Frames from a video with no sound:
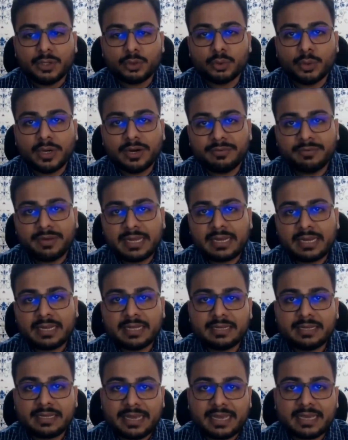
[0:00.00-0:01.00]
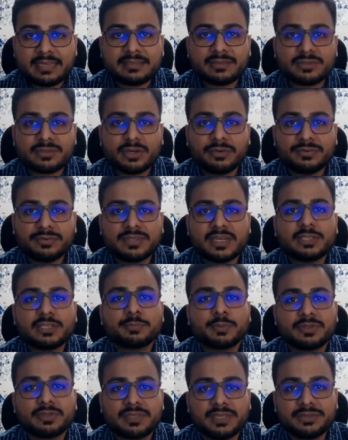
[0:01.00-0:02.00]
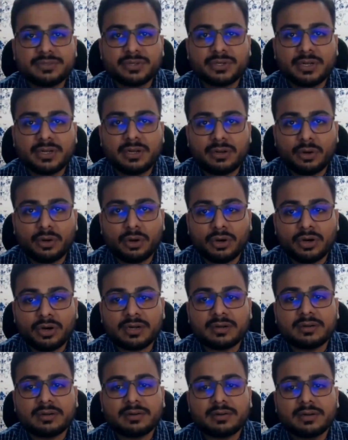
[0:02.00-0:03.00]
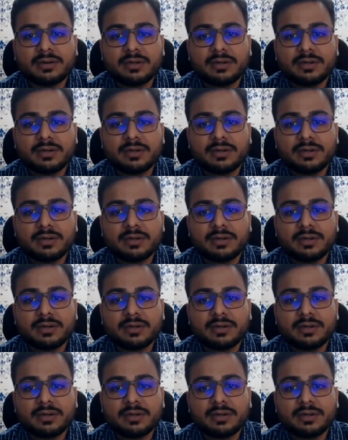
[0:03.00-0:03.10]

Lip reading: to avail in case of such procedural or